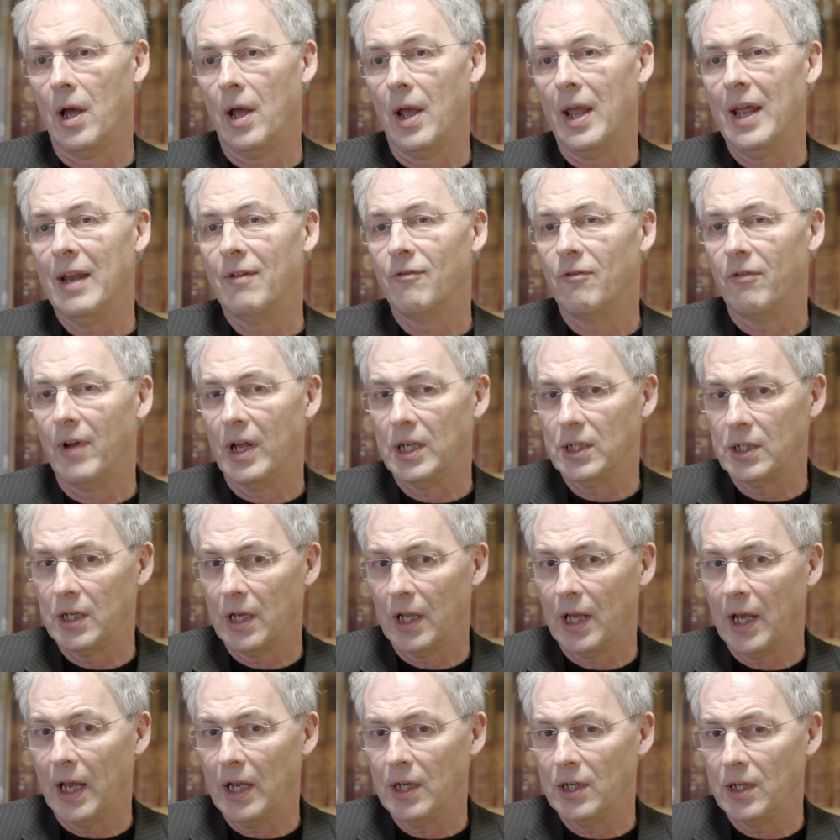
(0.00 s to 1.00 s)

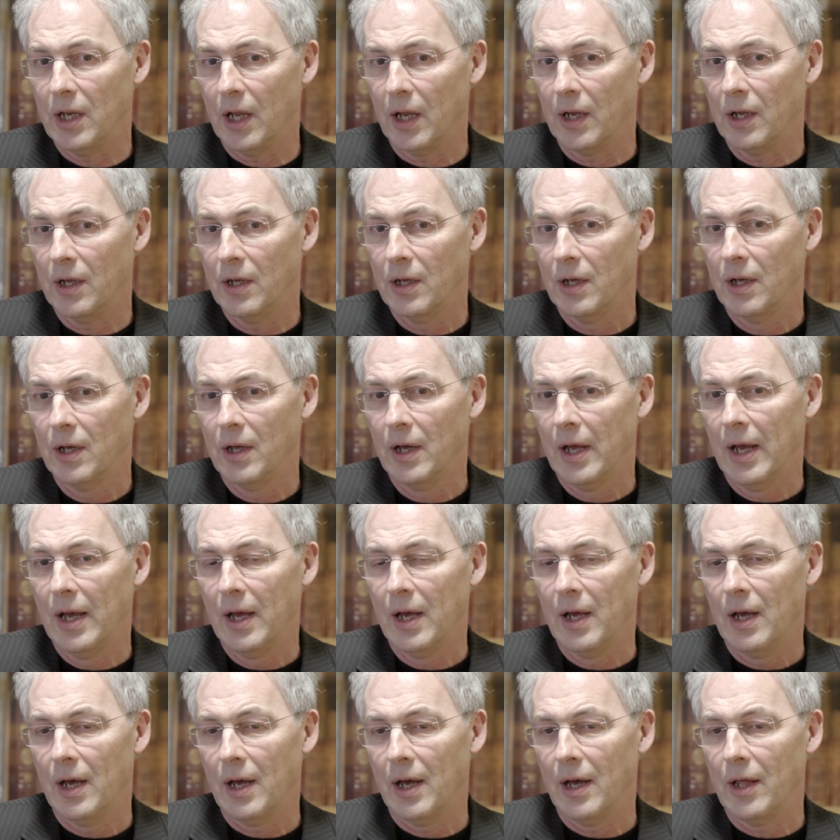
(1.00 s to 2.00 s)
investigating
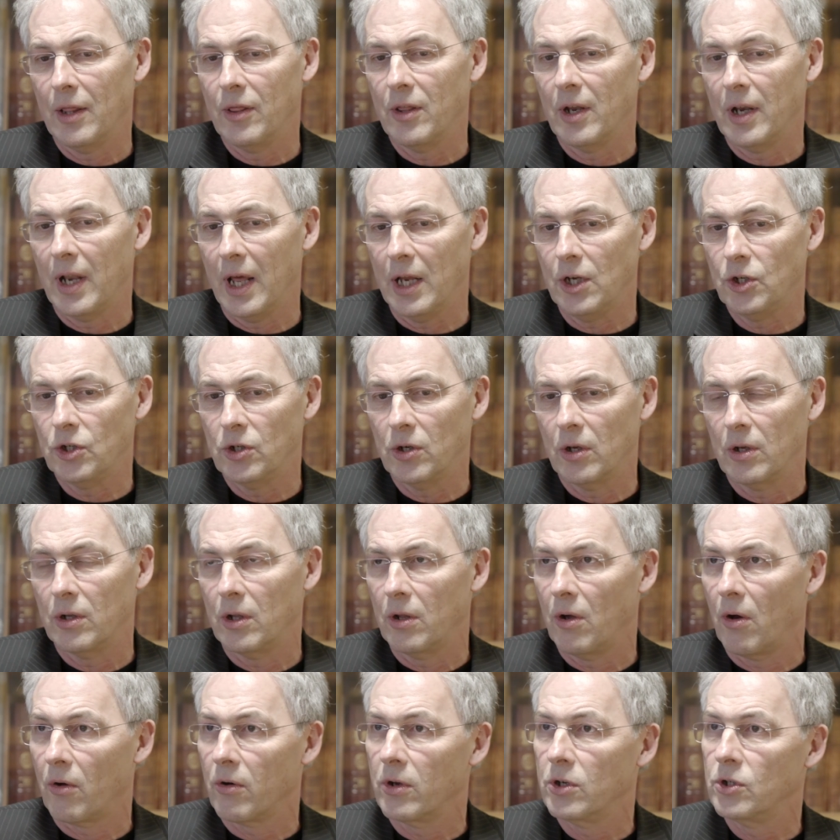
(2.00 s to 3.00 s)
the nature and
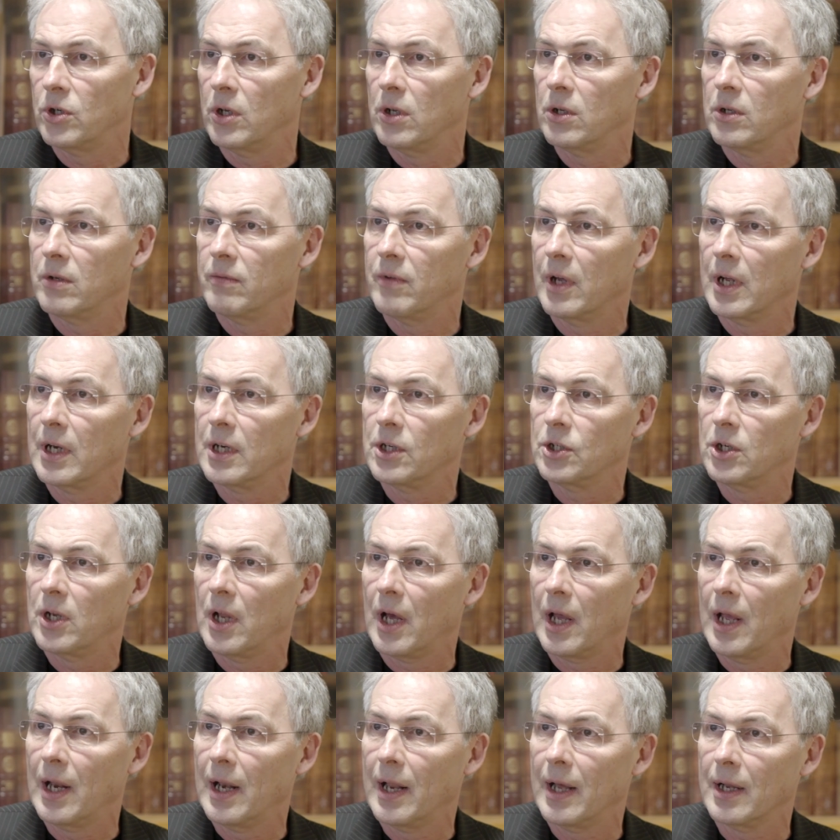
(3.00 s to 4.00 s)
the origins of English
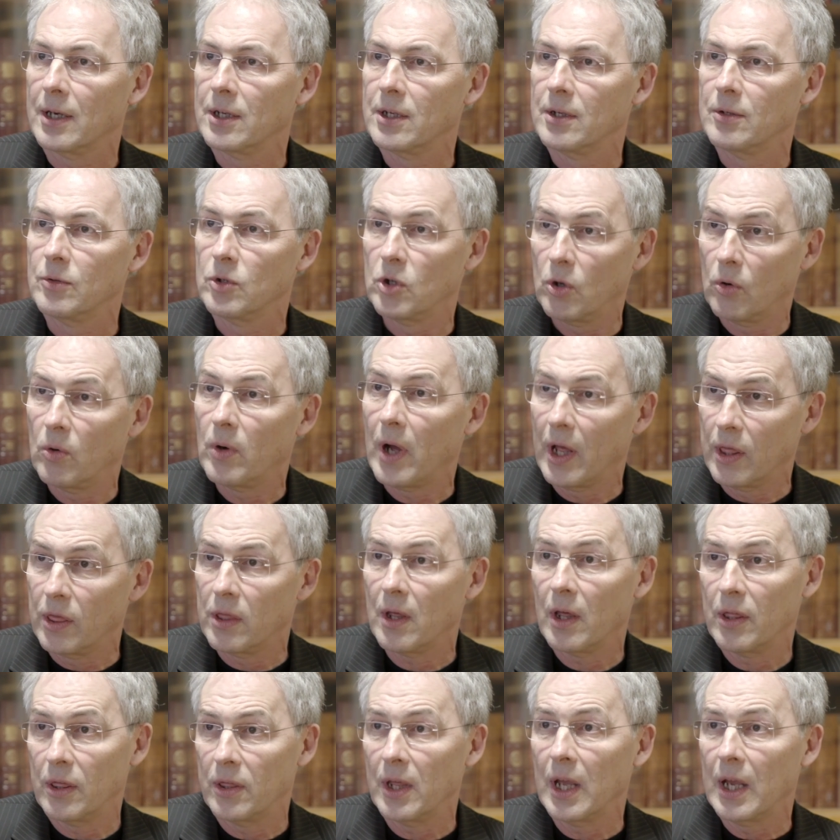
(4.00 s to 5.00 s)
dialect. So
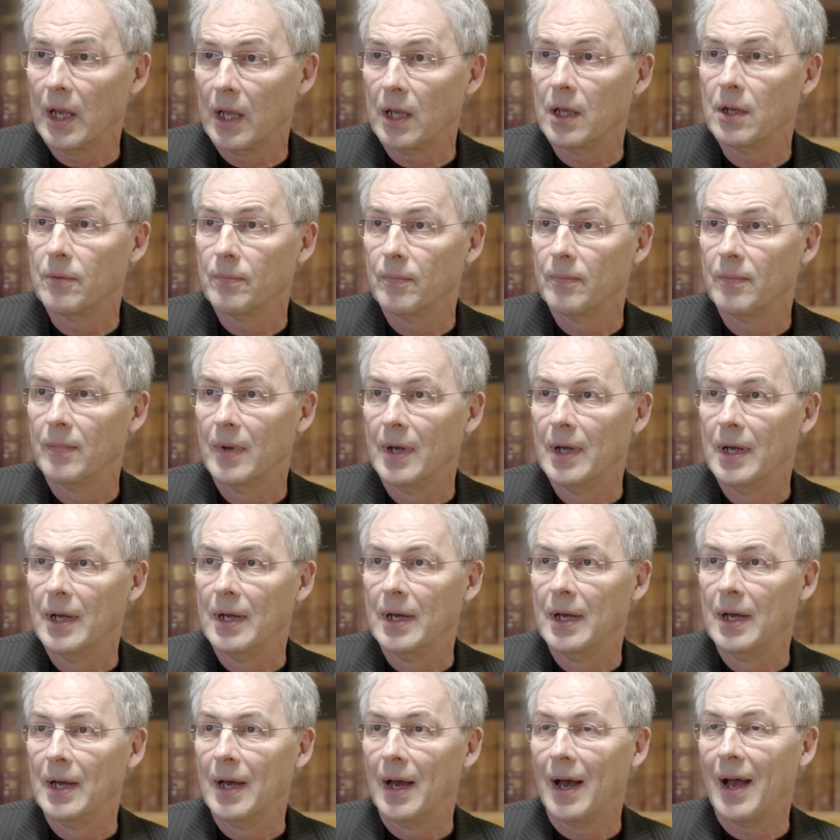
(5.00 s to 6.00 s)

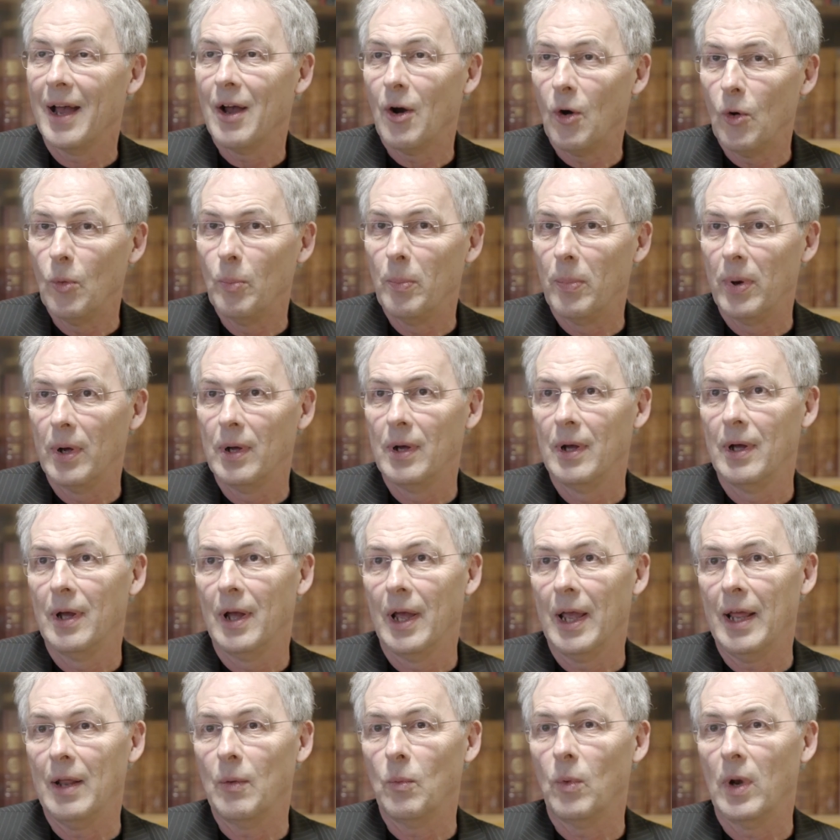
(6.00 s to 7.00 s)
I hope
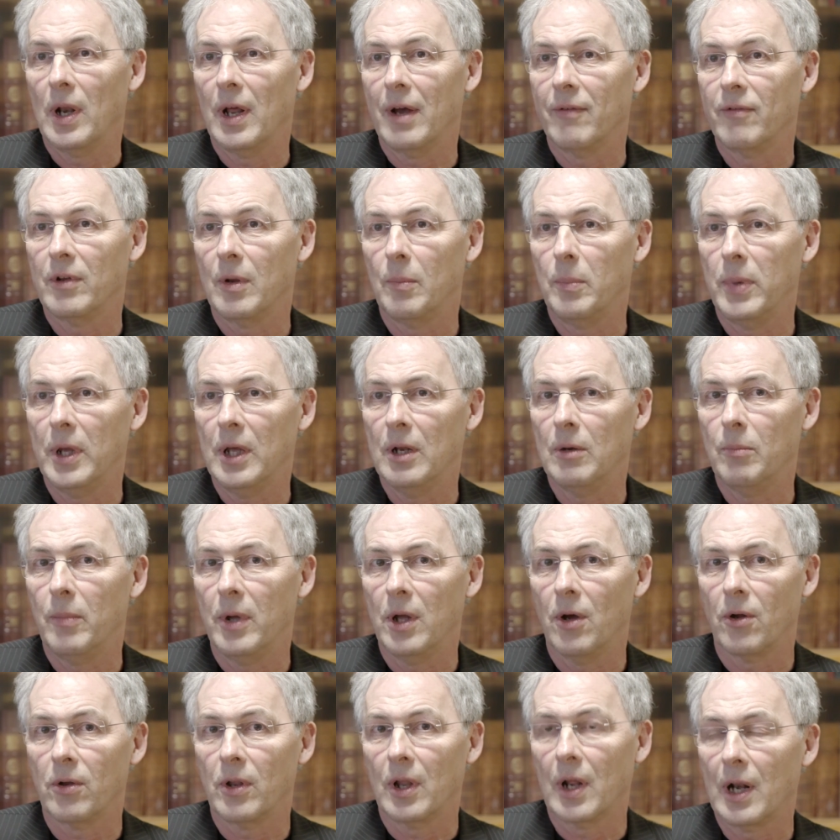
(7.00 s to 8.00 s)
it will have an appeal
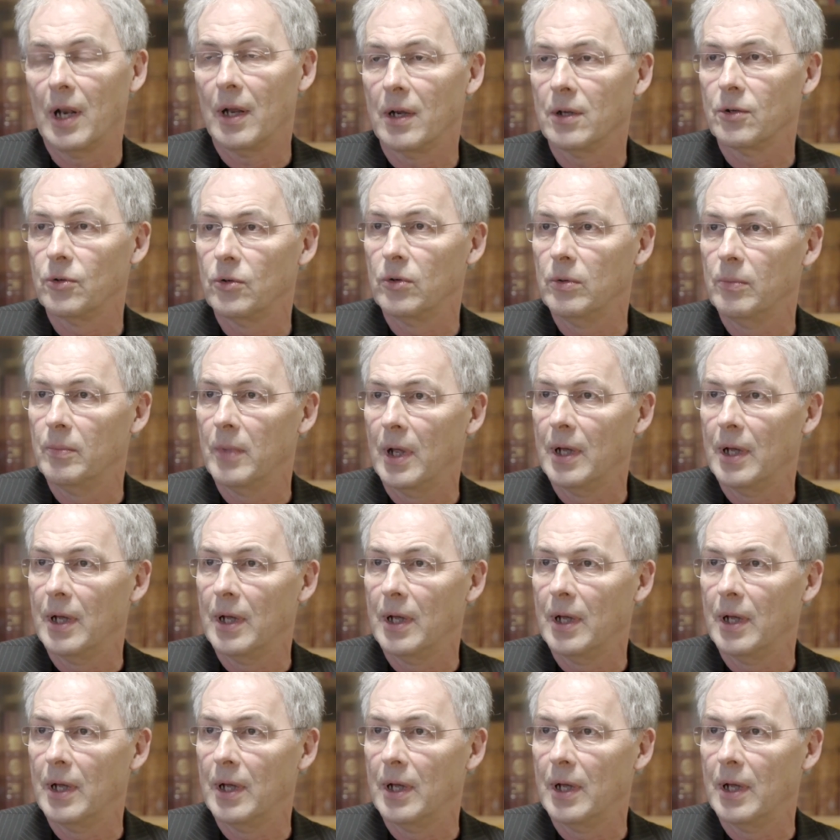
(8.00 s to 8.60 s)
beyond the classroom,